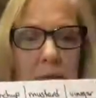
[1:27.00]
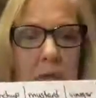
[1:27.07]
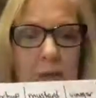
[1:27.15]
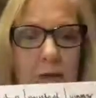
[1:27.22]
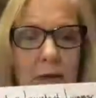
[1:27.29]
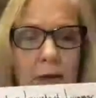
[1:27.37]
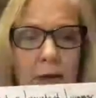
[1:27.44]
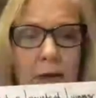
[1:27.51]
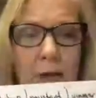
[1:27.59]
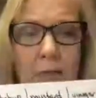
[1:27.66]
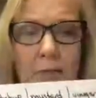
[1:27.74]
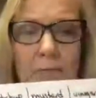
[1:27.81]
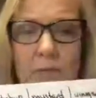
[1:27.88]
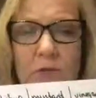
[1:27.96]
the
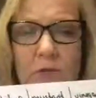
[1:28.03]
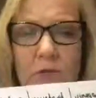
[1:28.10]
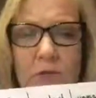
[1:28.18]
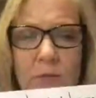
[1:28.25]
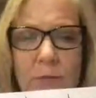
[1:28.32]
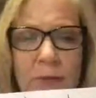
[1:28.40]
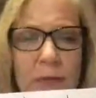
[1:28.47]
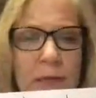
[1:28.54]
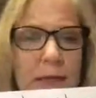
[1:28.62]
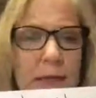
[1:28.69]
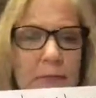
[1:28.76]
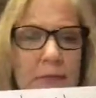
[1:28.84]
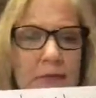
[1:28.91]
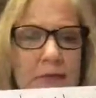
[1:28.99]
dirty penny
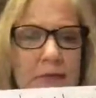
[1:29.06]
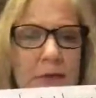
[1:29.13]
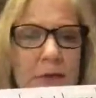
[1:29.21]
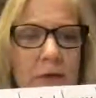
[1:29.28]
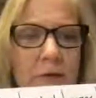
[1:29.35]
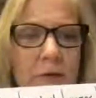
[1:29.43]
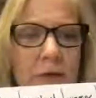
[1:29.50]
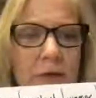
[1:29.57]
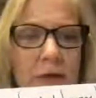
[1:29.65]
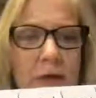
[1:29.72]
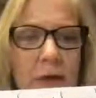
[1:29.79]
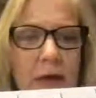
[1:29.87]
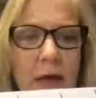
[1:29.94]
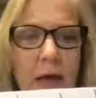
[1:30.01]
that we started with.
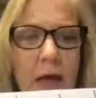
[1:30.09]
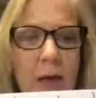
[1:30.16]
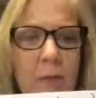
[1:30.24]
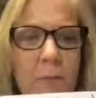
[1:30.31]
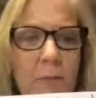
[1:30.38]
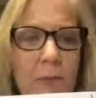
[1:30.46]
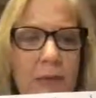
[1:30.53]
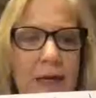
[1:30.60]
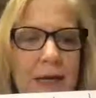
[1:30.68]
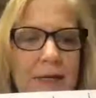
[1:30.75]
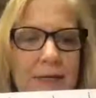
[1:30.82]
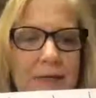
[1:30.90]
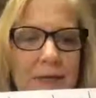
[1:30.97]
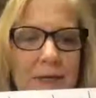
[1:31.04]

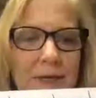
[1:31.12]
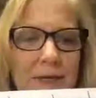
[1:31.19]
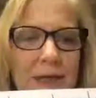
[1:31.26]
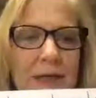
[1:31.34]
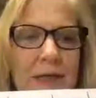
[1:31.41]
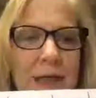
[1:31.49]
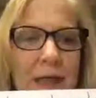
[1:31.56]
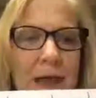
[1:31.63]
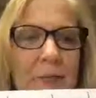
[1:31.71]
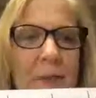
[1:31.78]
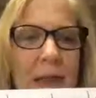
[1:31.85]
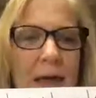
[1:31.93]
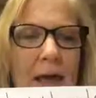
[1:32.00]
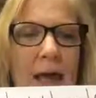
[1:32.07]
But look at that,
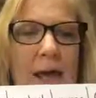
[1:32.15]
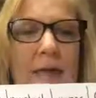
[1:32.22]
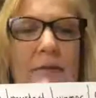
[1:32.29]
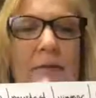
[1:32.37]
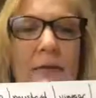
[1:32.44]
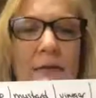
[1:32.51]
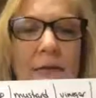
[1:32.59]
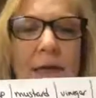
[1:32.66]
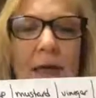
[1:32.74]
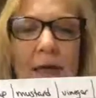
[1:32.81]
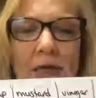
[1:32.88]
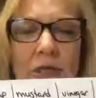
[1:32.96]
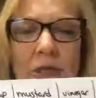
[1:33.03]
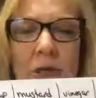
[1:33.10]
mayonnaise and
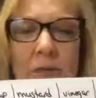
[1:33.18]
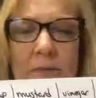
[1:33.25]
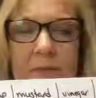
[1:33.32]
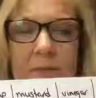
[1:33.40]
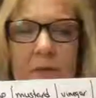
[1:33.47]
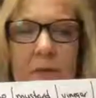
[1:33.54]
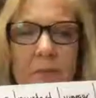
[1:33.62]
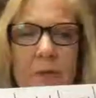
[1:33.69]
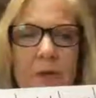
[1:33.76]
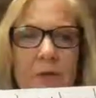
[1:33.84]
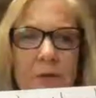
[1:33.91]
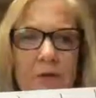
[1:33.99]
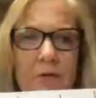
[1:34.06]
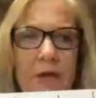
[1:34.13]
ketchup. So I
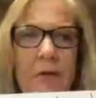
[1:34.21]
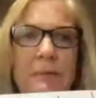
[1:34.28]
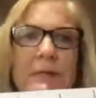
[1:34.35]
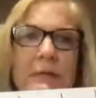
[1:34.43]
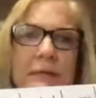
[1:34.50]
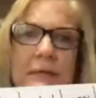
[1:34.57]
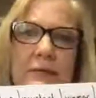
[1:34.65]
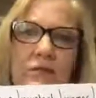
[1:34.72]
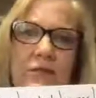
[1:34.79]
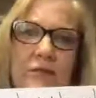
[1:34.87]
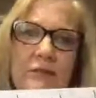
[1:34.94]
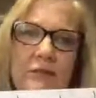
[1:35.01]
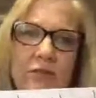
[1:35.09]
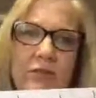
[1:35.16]
wonder if that means I should
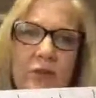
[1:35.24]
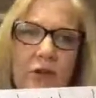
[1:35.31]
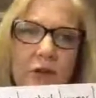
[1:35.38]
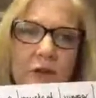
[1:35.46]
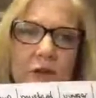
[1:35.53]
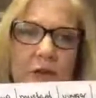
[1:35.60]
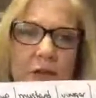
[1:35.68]
start